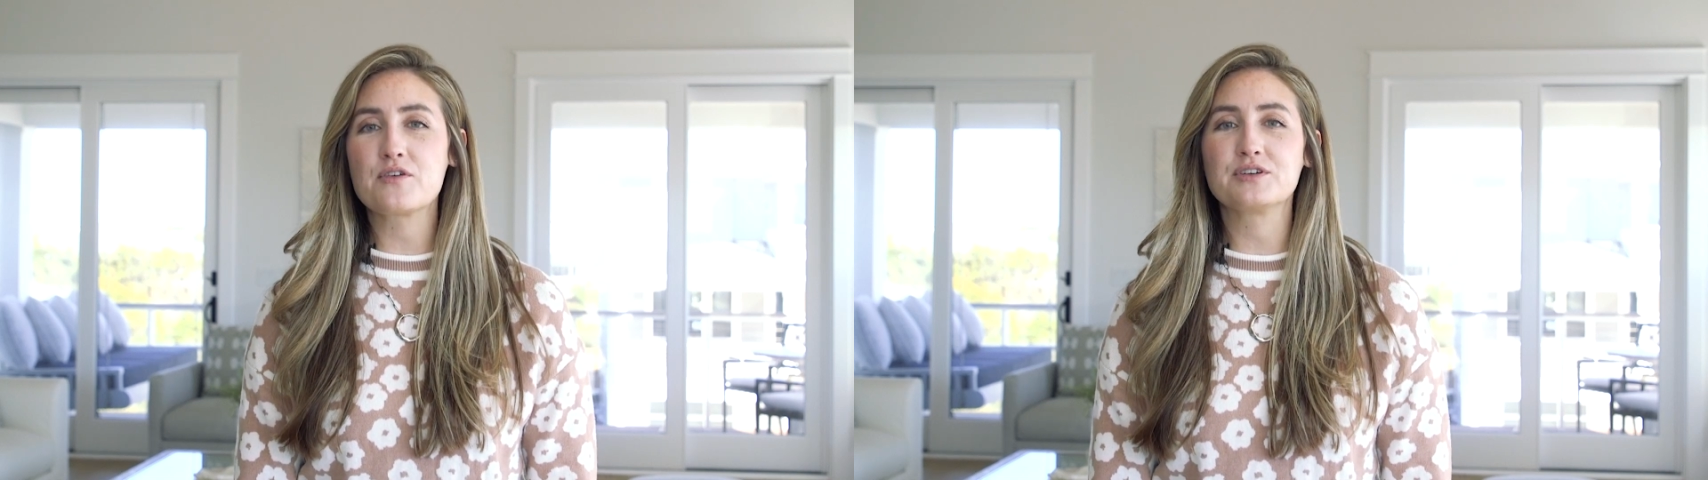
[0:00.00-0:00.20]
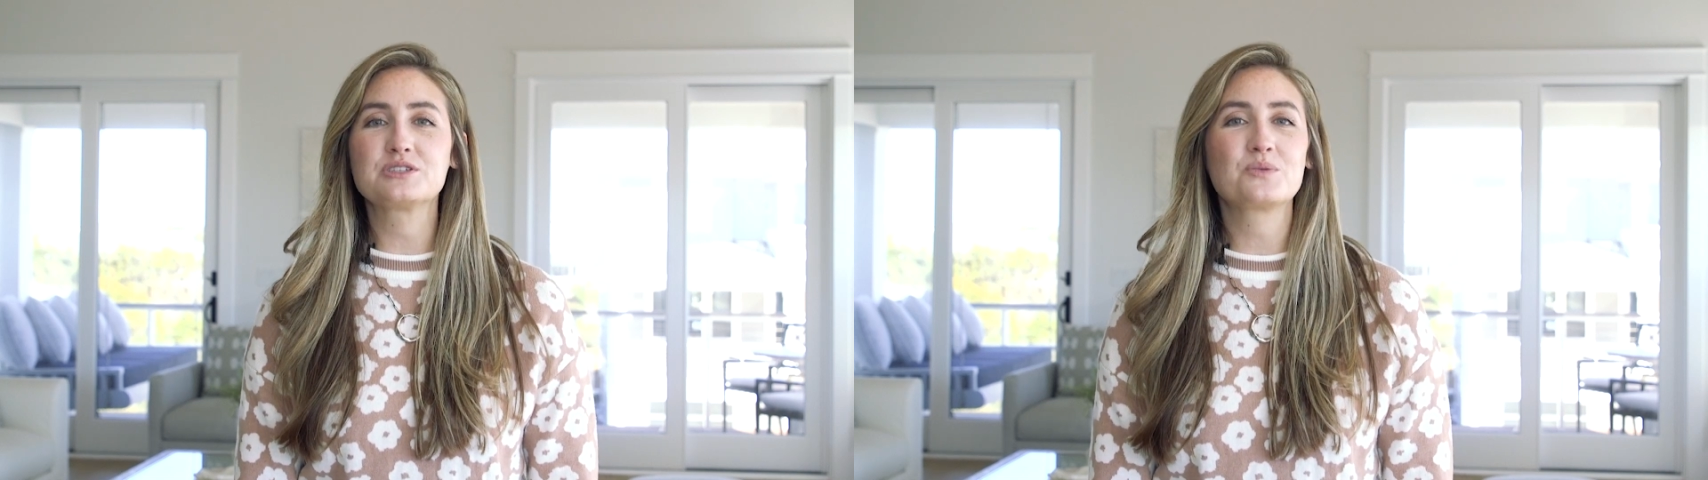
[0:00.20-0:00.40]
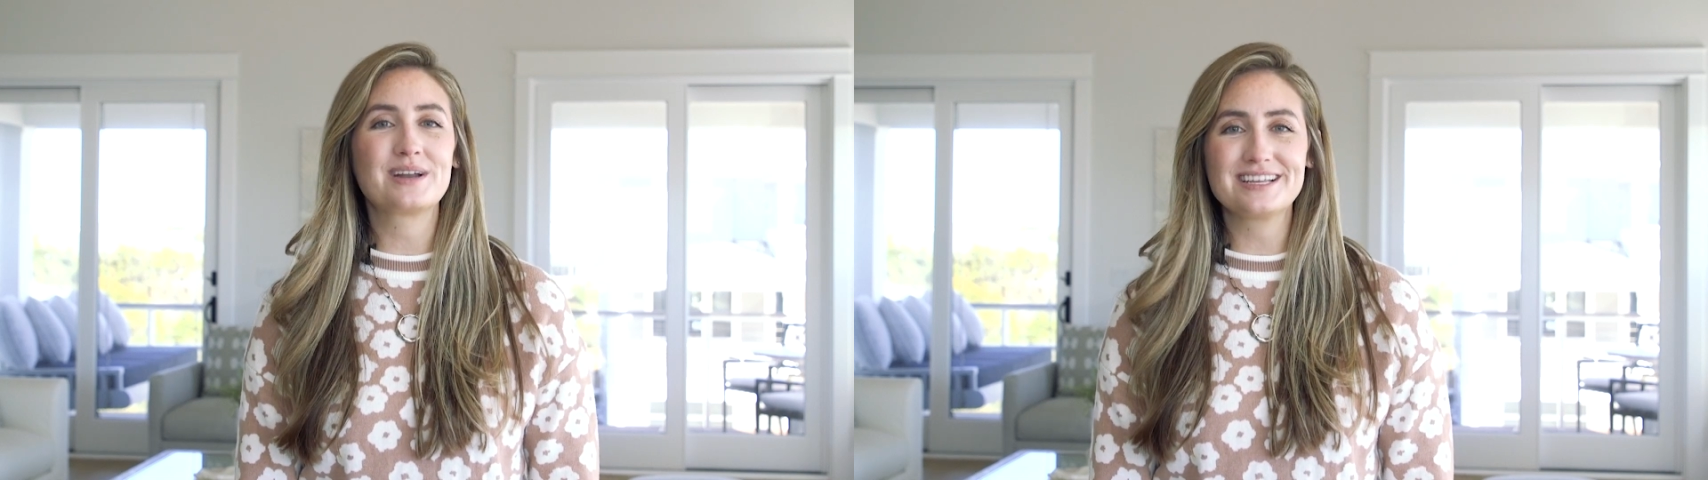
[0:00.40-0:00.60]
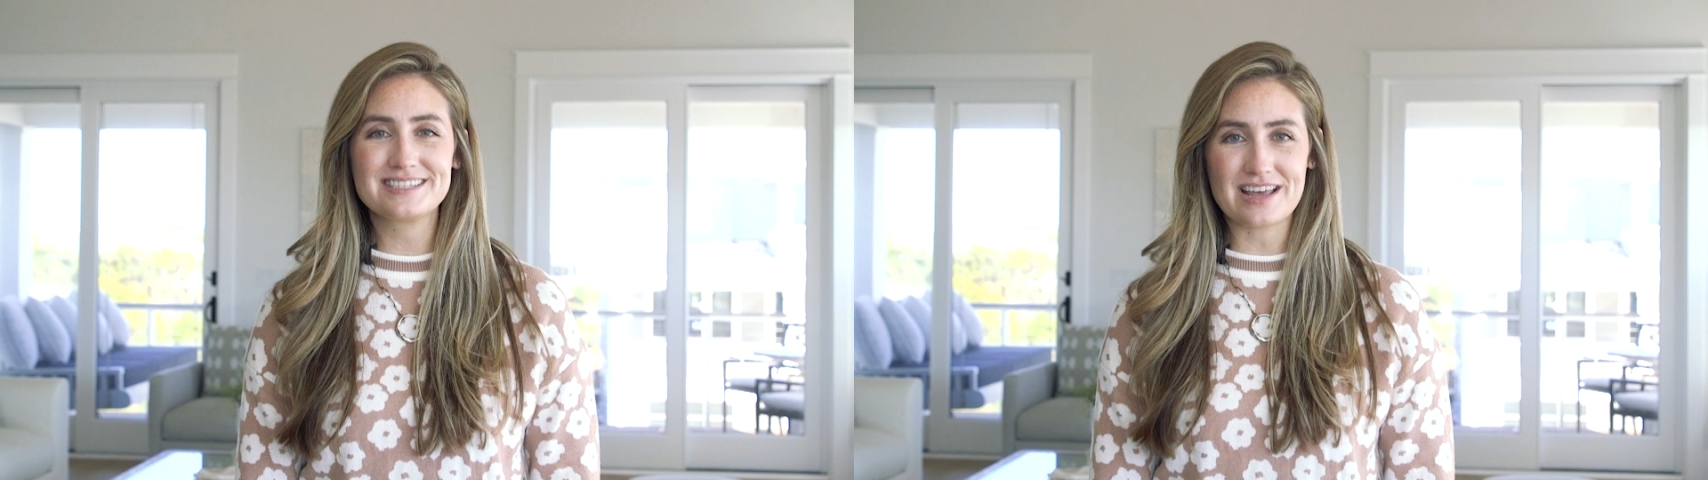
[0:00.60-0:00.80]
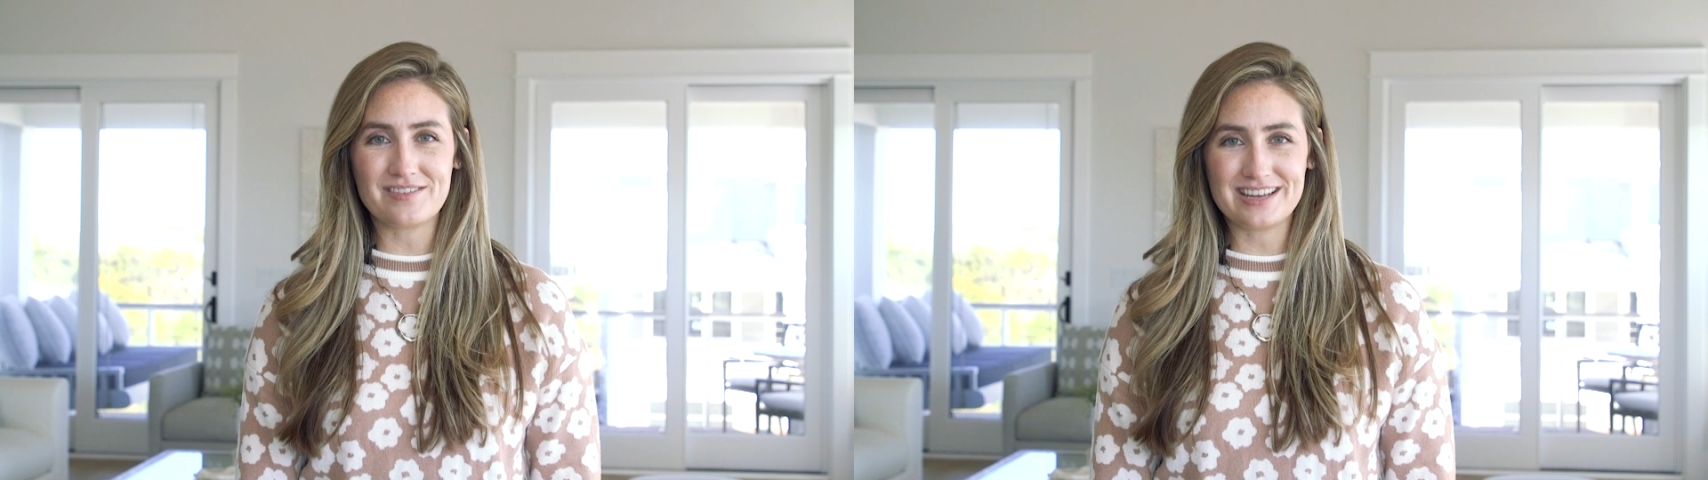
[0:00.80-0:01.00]
over
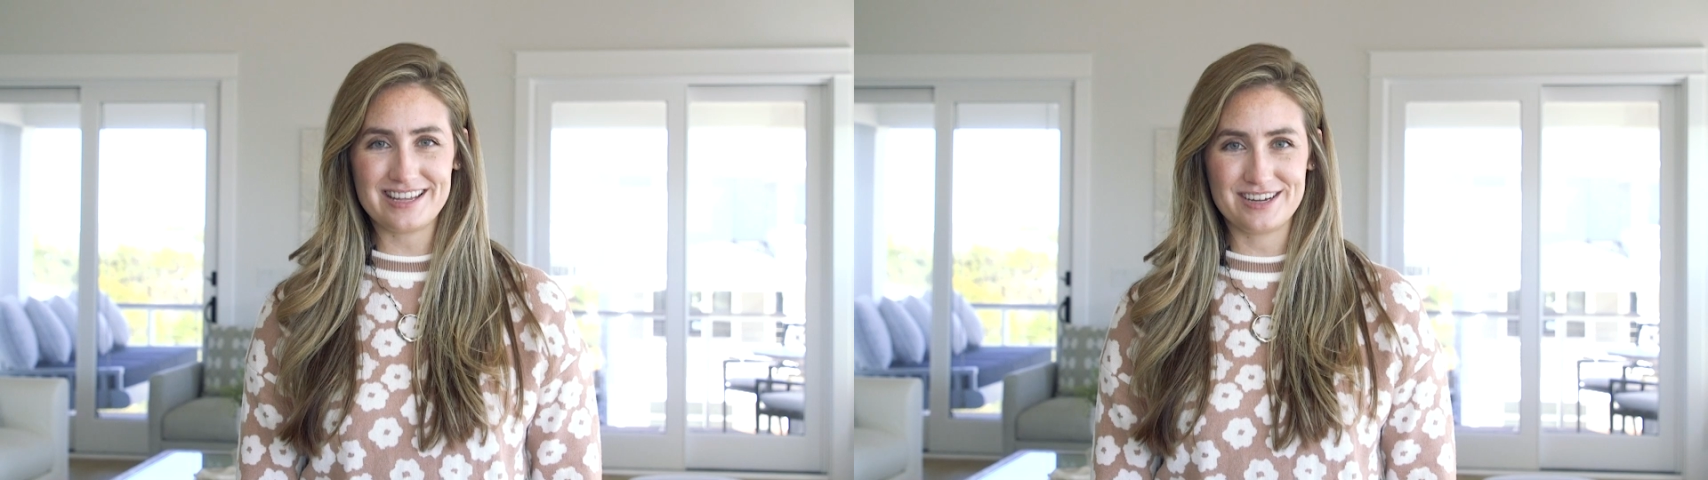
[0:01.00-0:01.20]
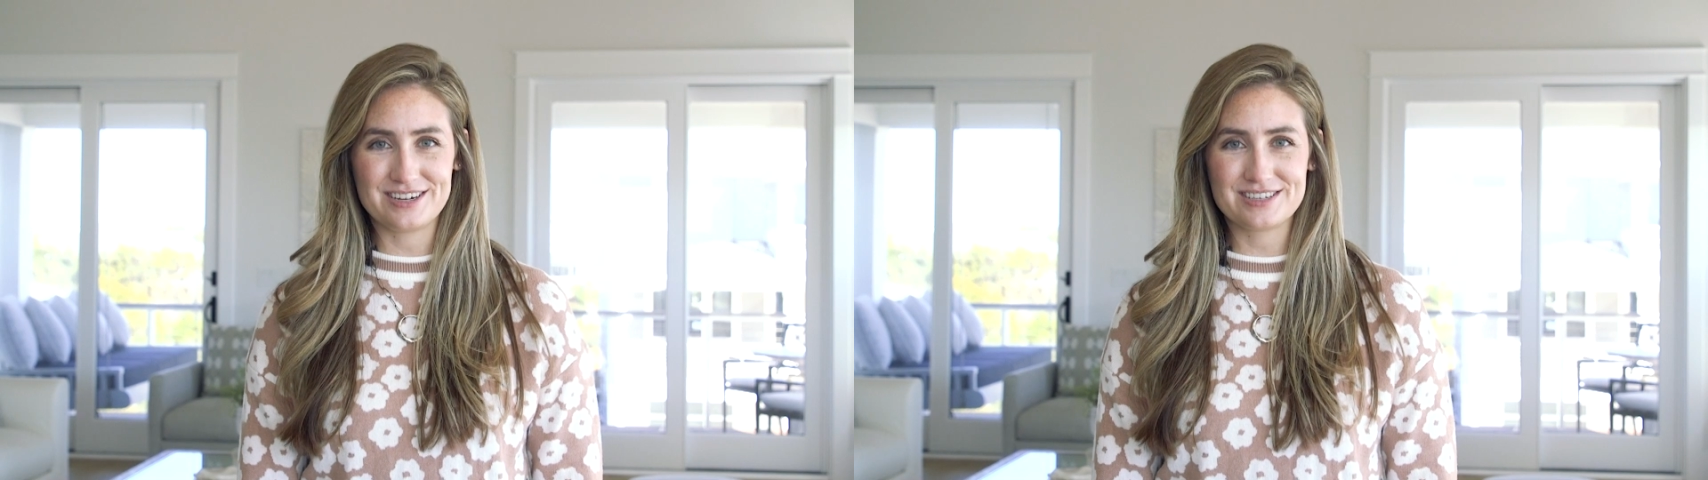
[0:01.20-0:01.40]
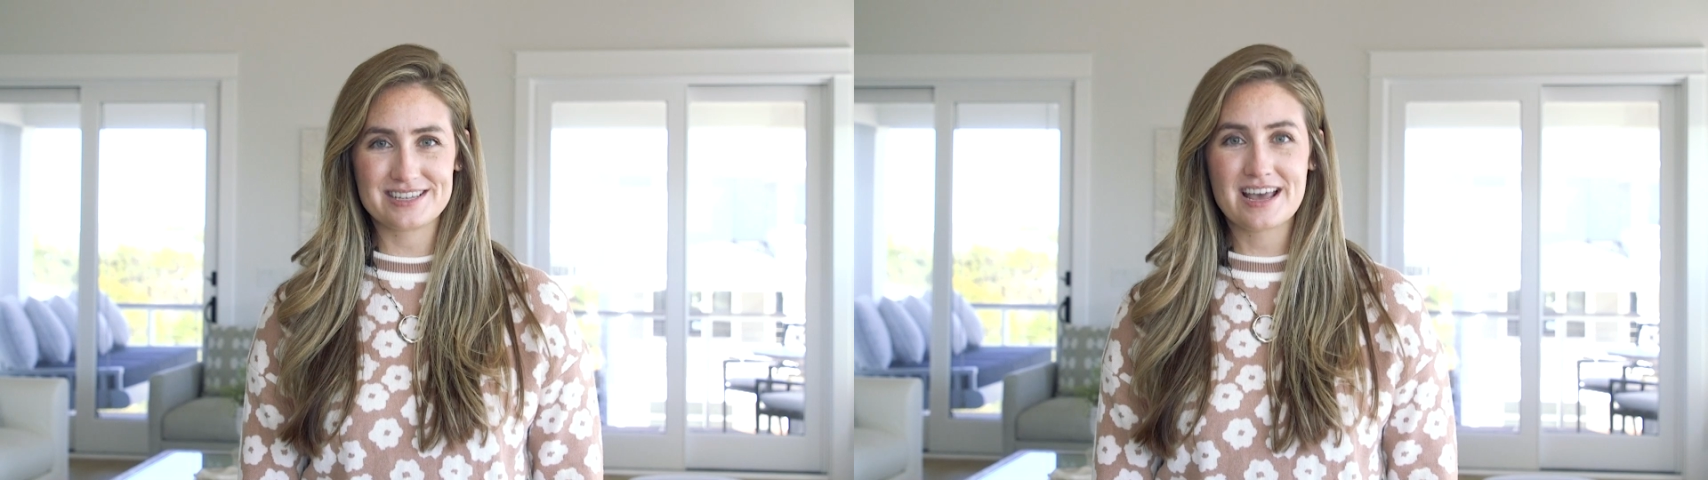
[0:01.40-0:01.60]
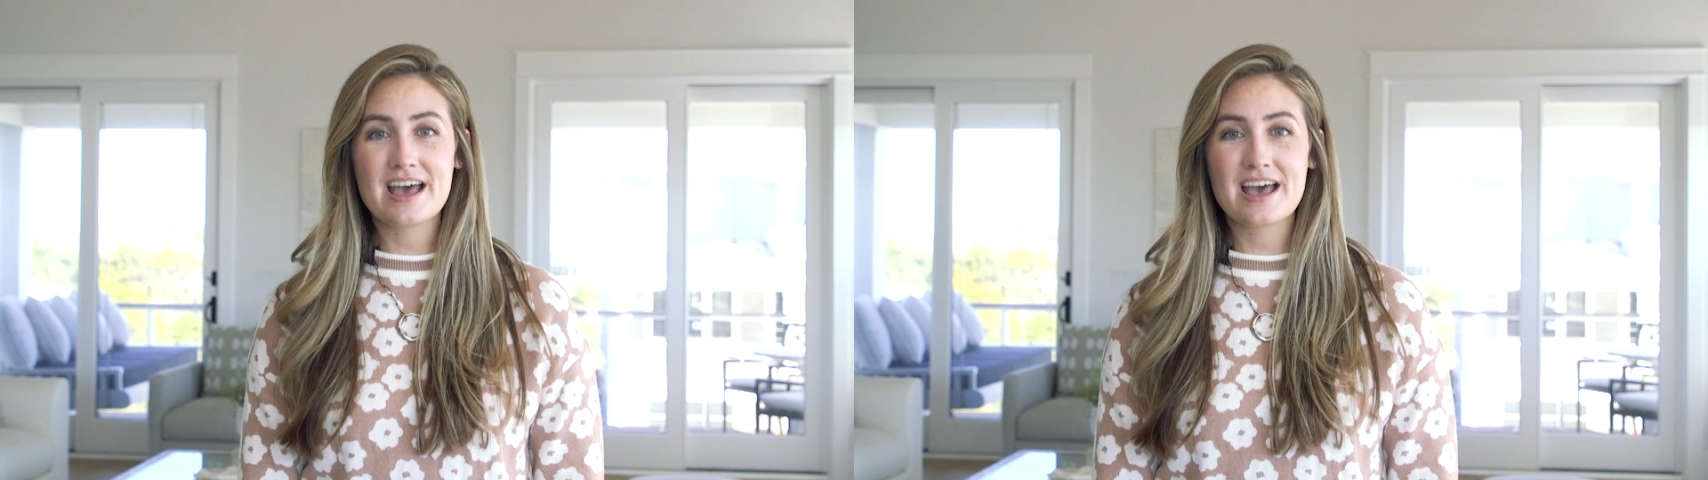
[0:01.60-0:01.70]
27 years.